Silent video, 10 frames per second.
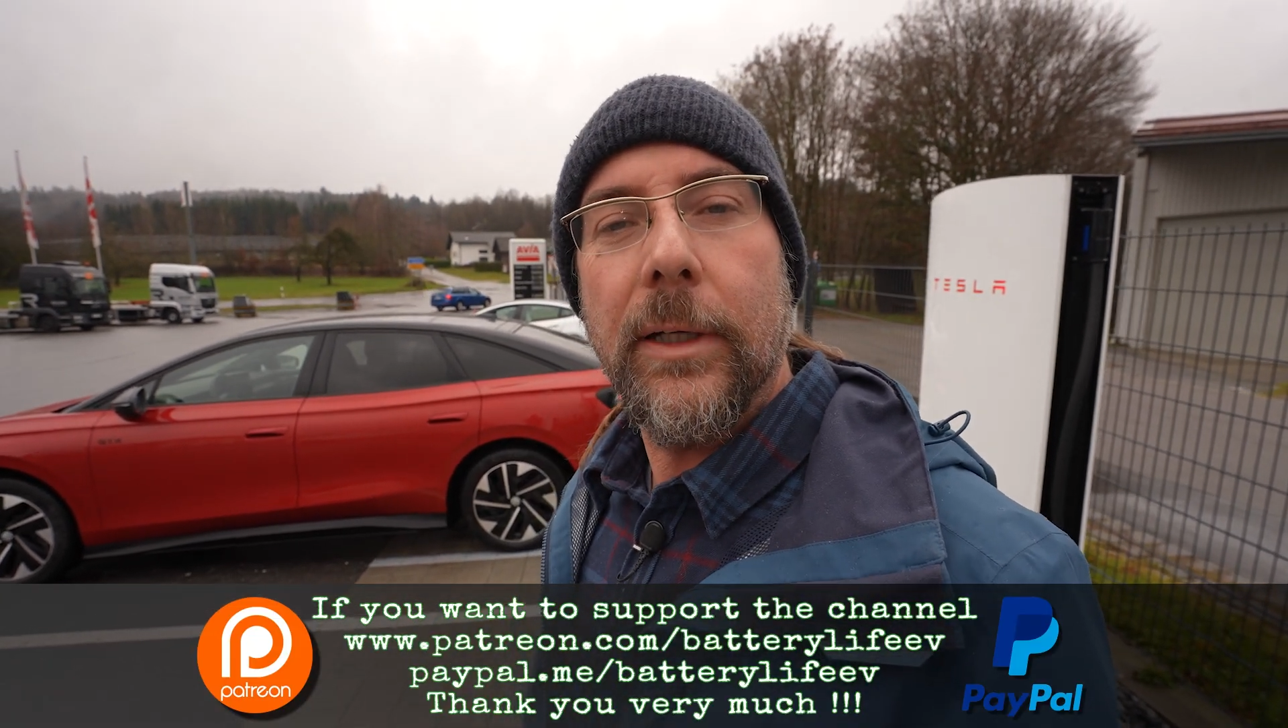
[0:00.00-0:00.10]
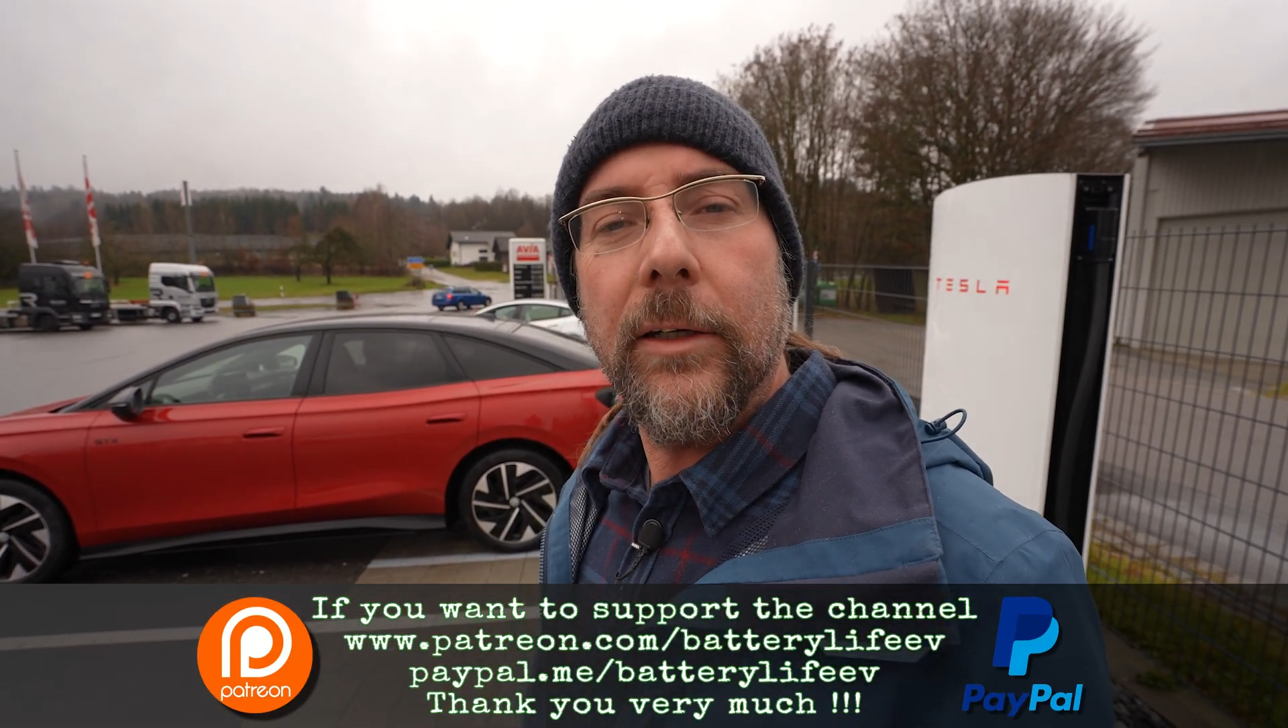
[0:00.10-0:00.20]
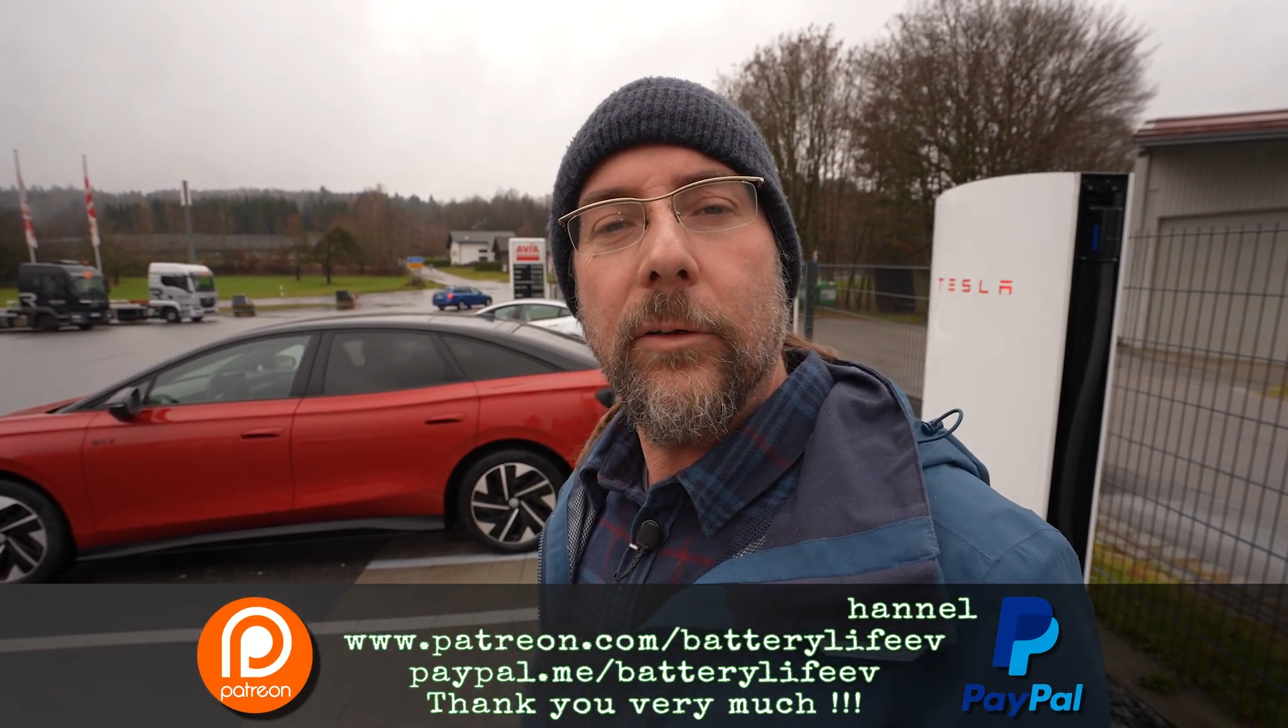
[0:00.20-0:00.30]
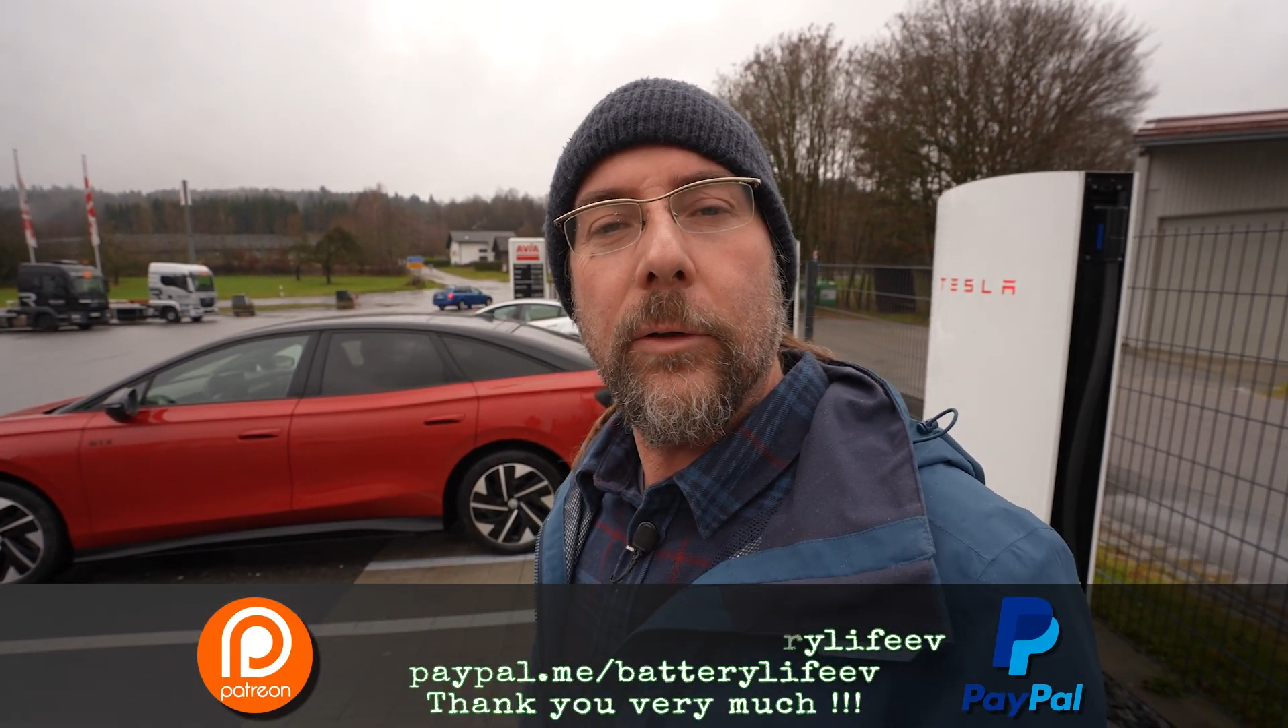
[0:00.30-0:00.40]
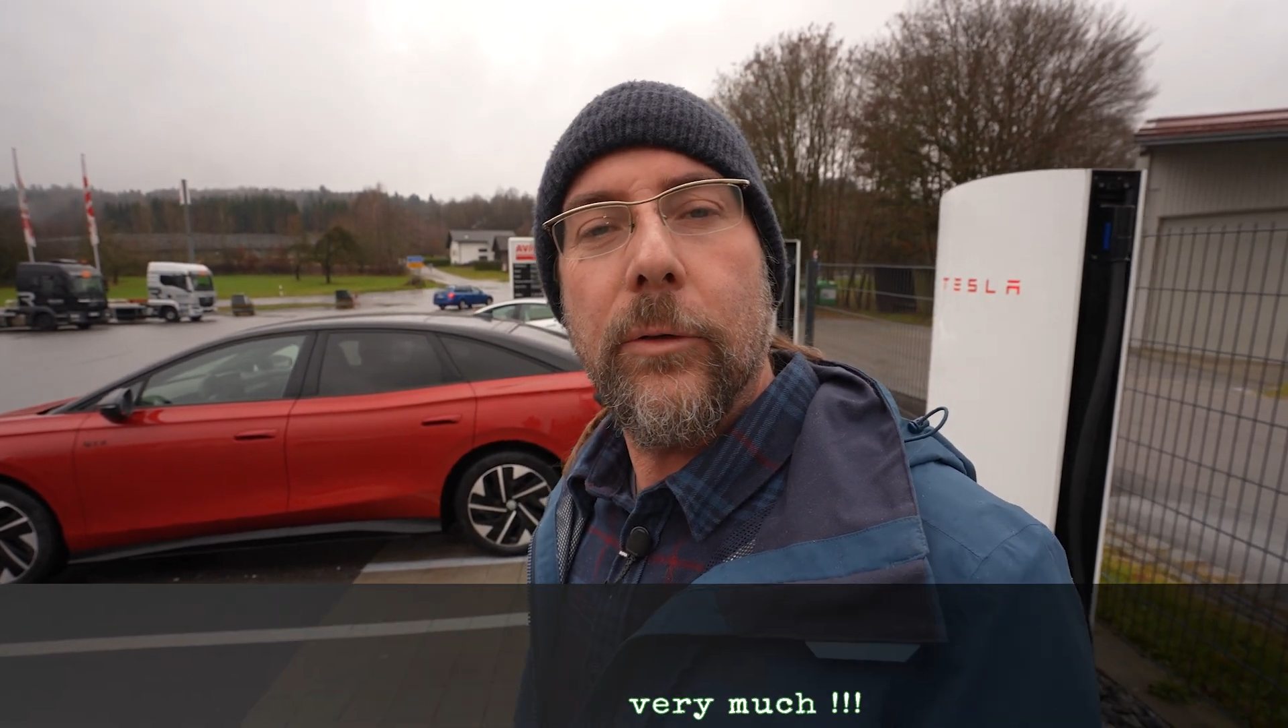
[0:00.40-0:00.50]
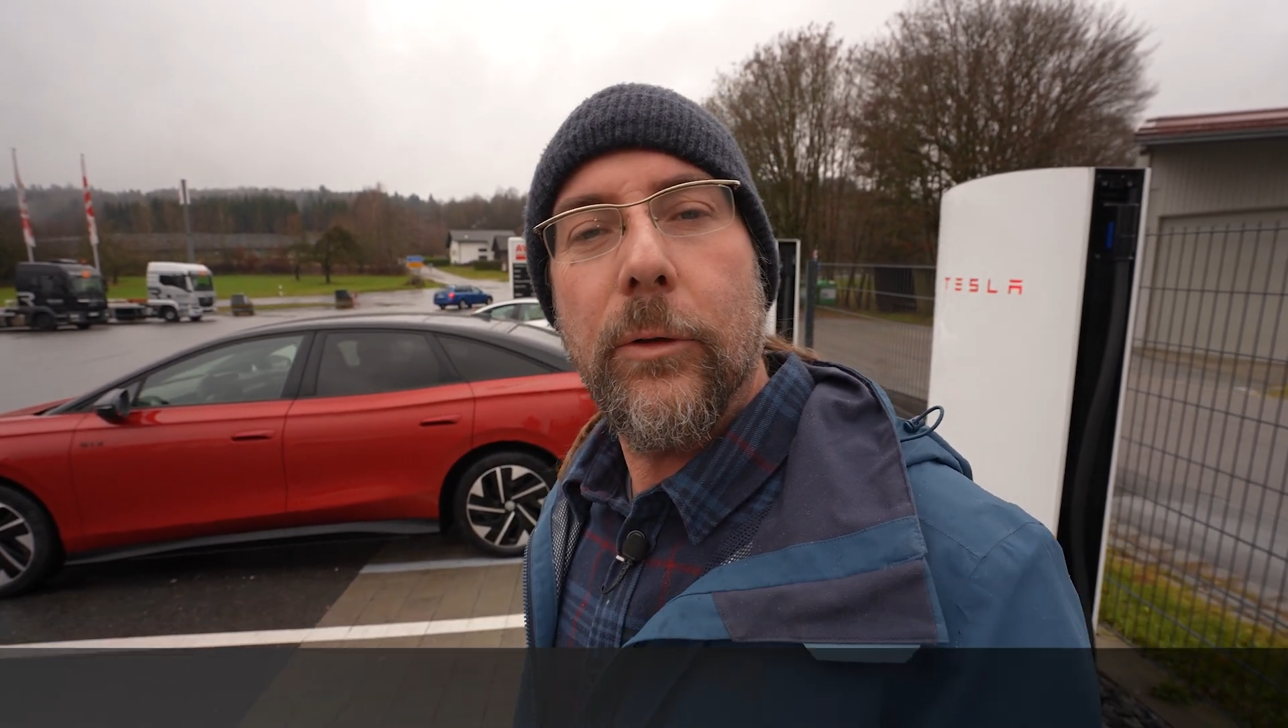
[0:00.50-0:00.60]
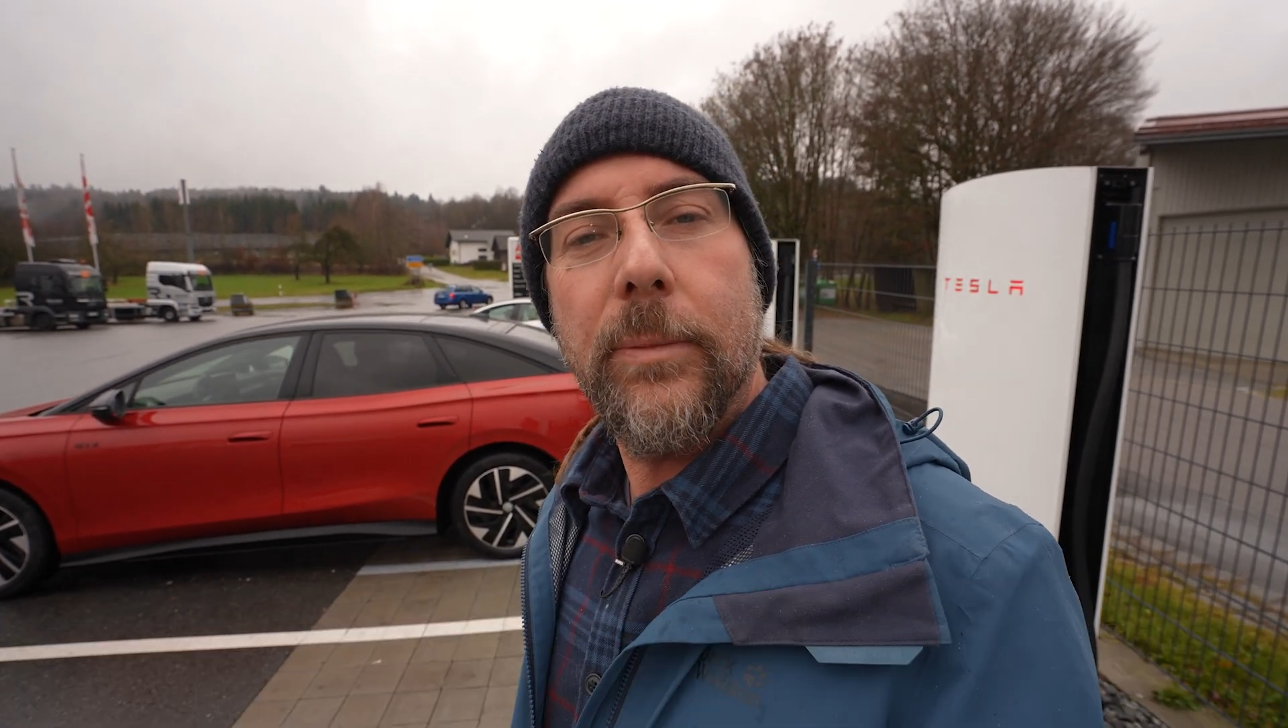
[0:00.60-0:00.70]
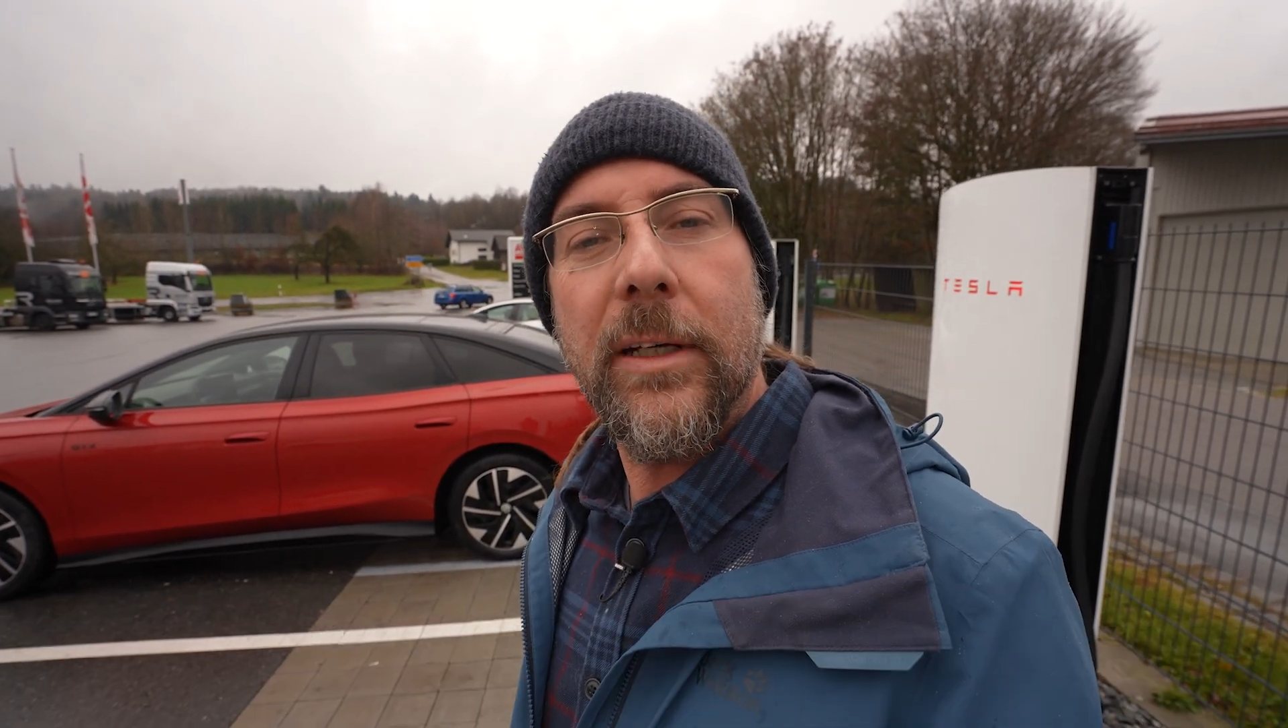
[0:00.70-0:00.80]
And here on YouTube,